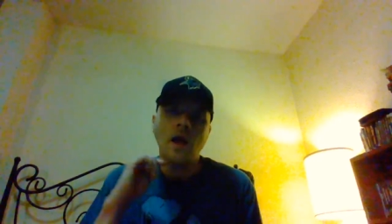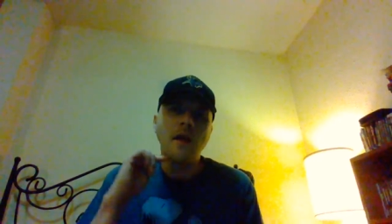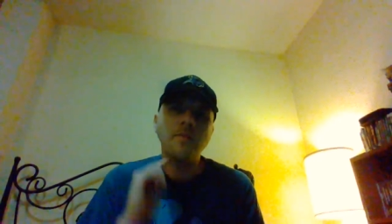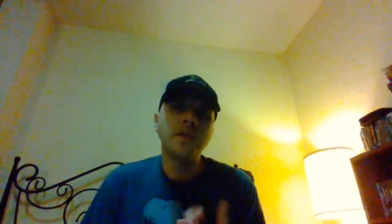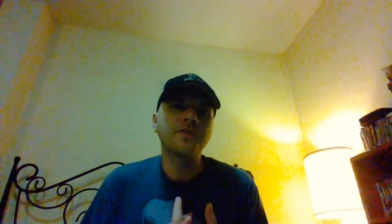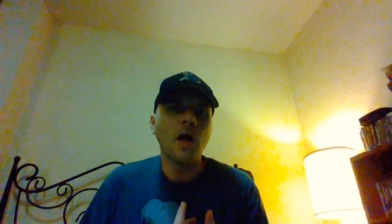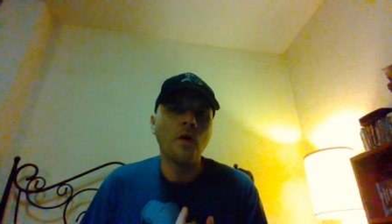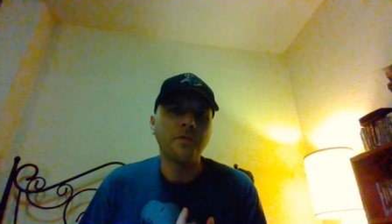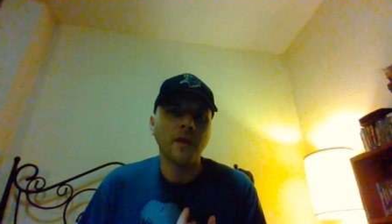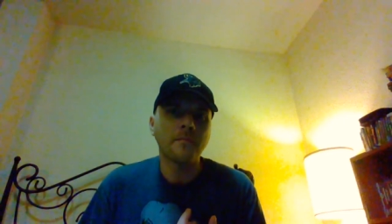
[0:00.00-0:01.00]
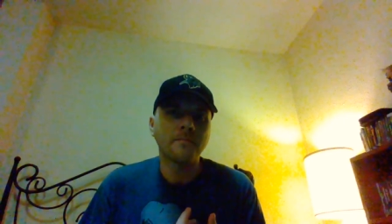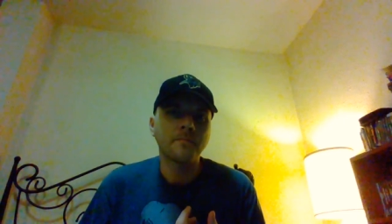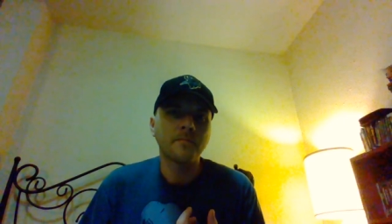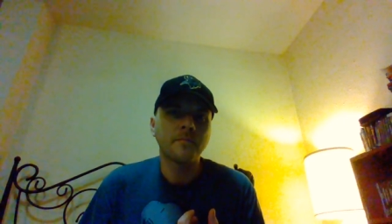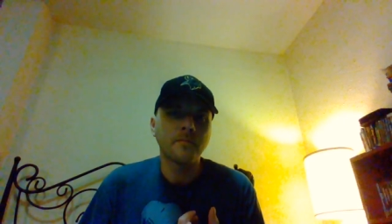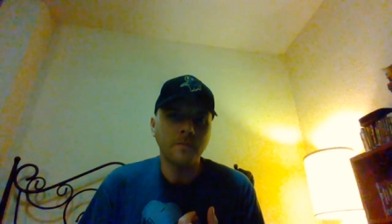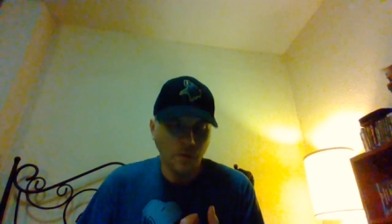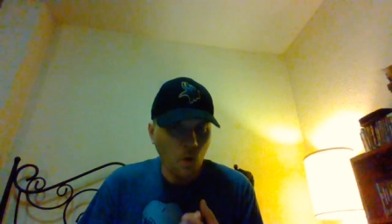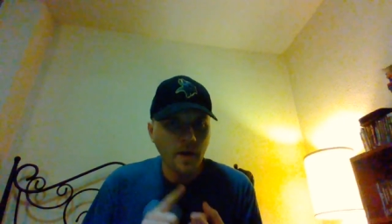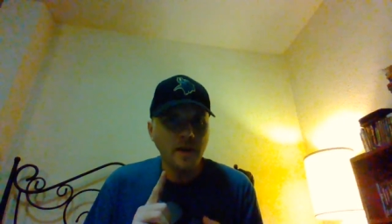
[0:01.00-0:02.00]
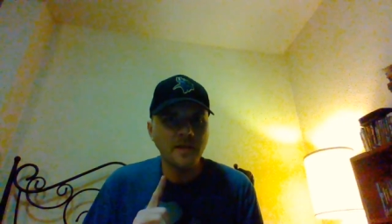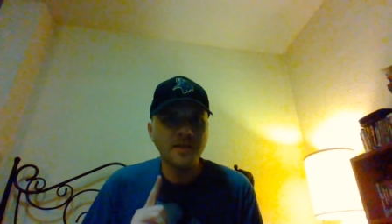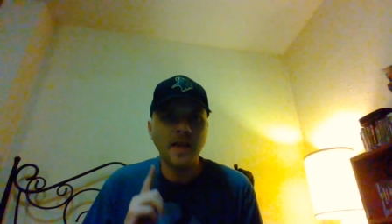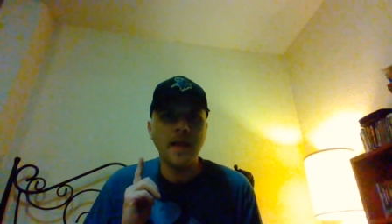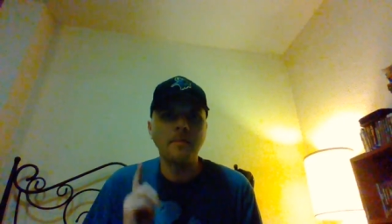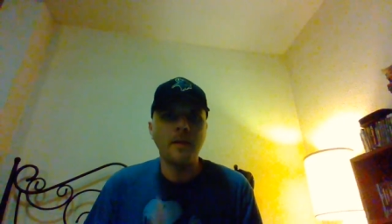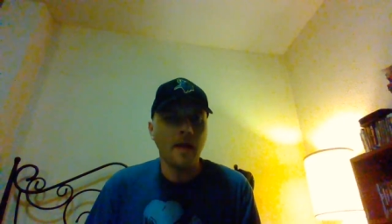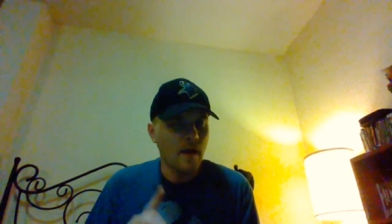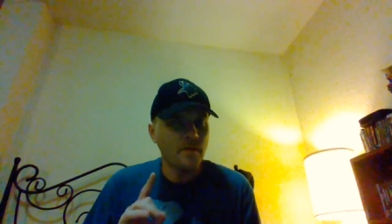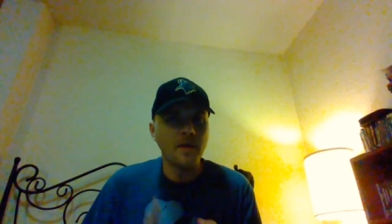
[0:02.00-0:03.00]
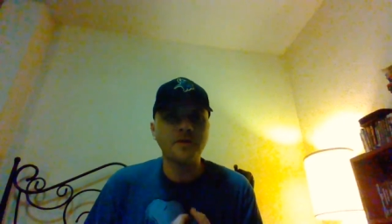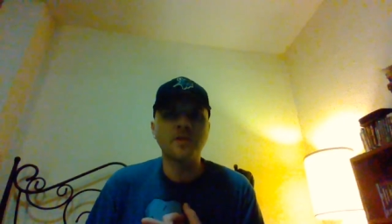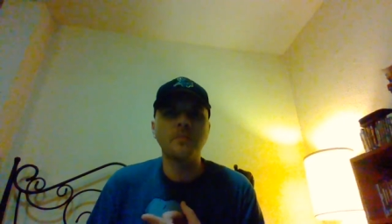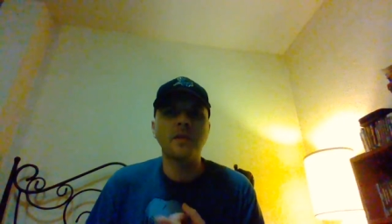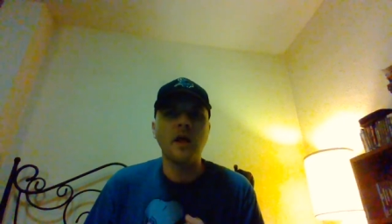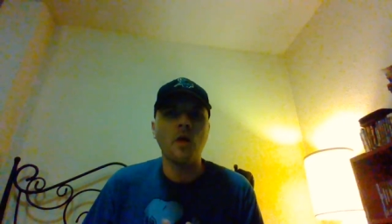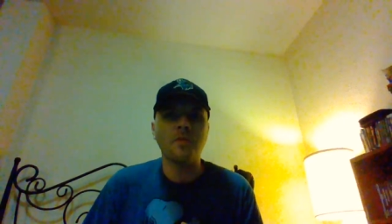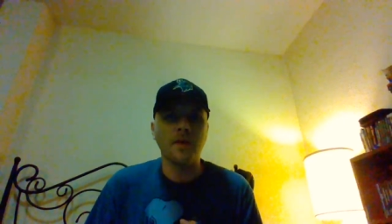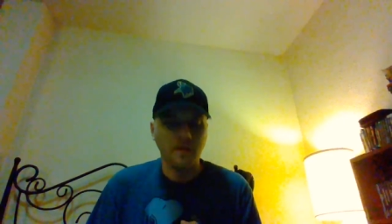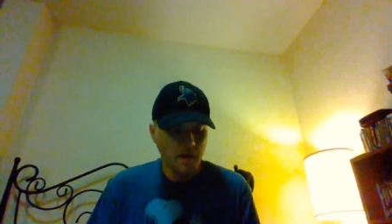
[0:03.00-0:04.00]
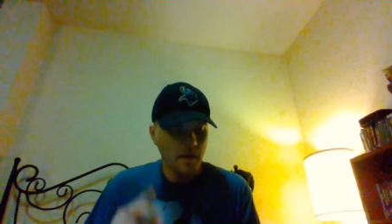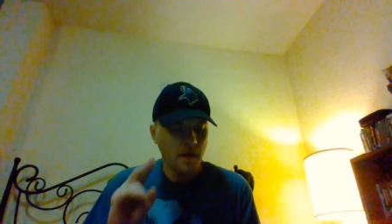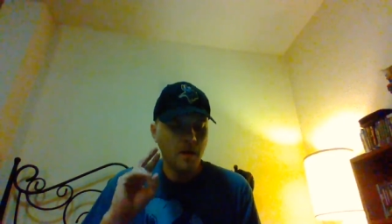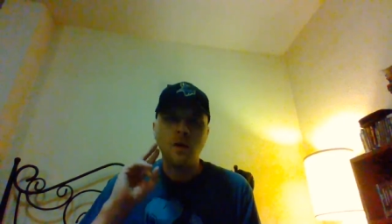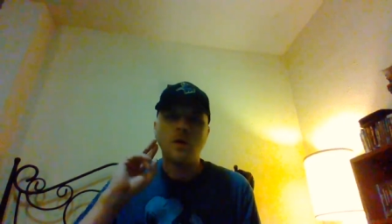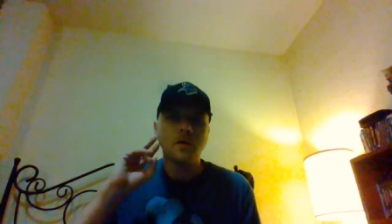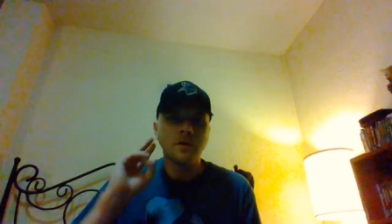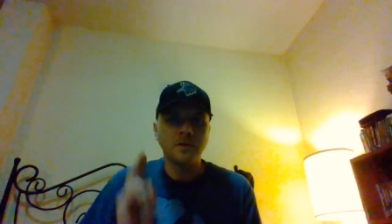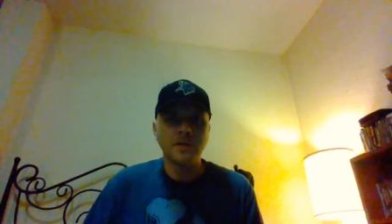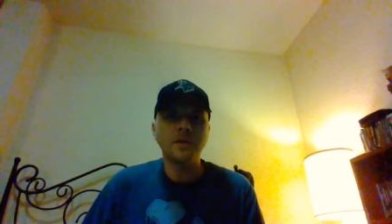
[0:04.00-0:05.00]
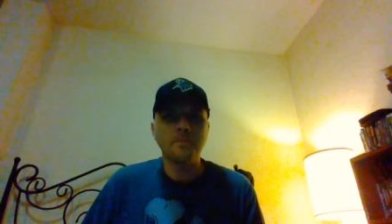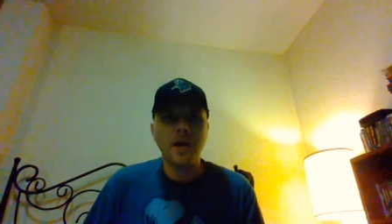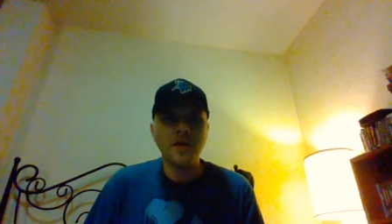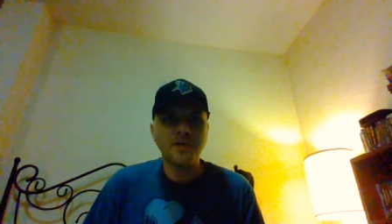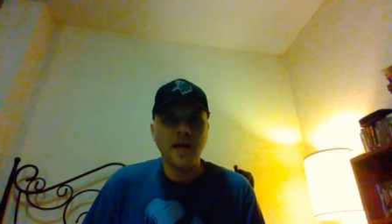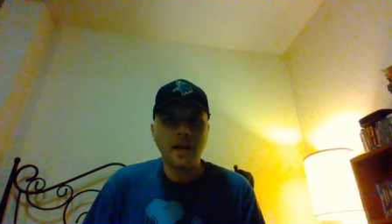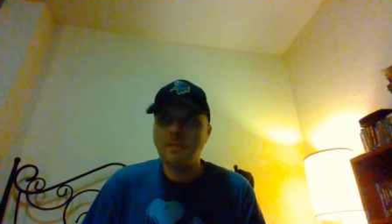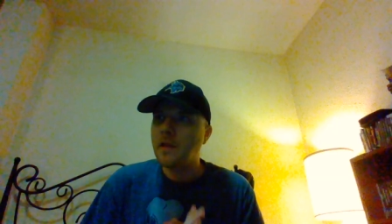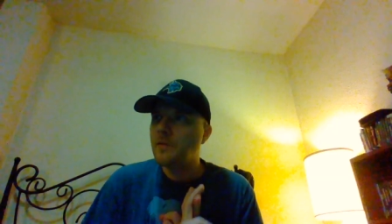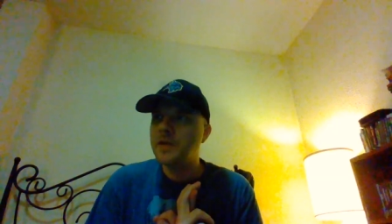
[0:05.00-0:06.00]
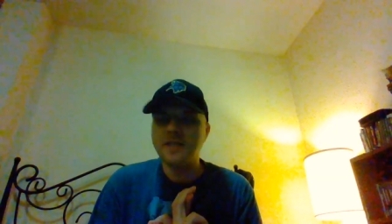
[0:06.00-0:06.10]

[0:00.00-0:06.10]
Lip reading: everybody's healthy. Going into this game, everybody's going to be healthy. The Bears game, the Week